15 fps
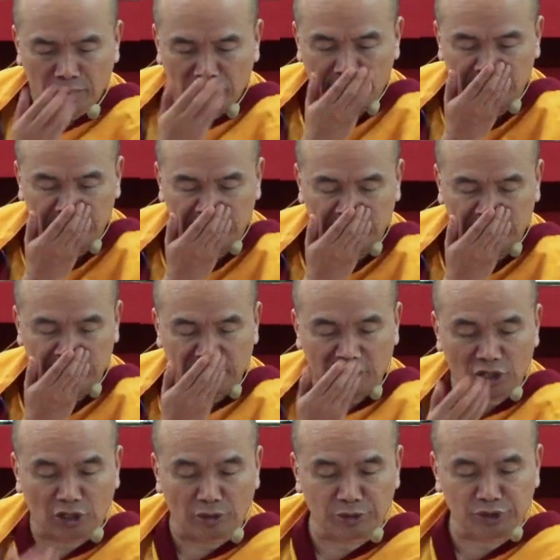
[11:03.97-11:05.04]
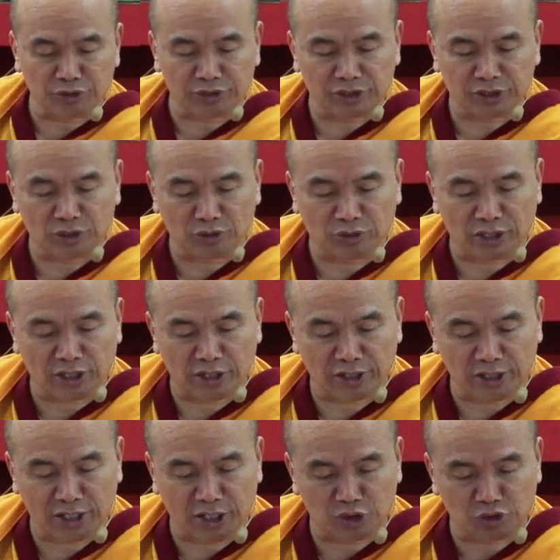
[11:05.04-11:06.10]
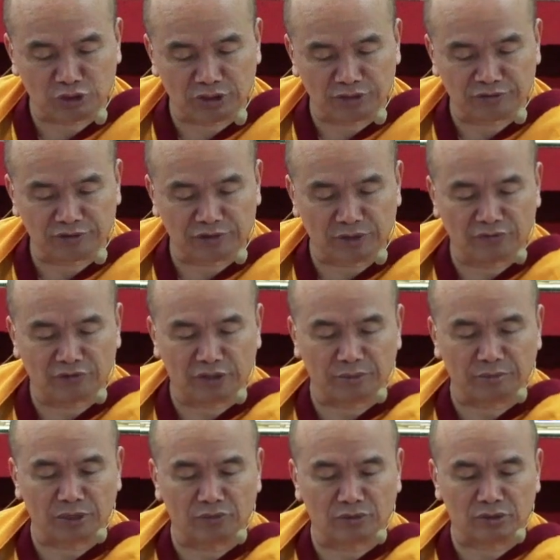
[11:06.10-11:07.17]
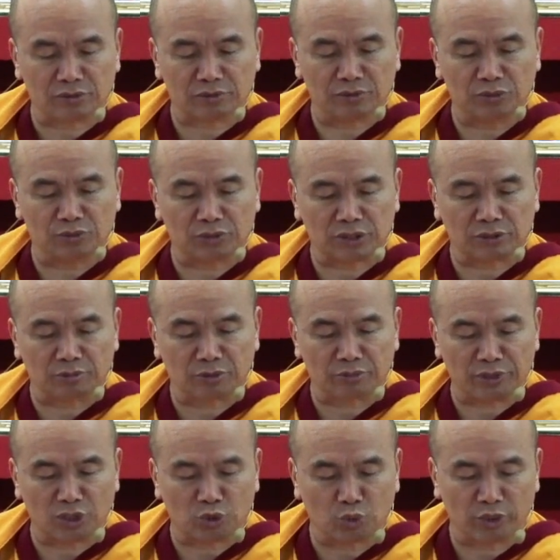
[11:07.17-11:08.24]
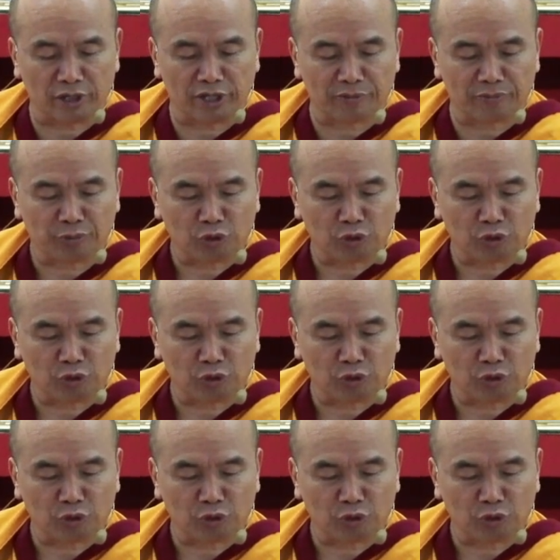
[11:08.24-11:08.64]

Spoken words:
a commentary on Arinigarjuna's fundamental wisdom of middle way.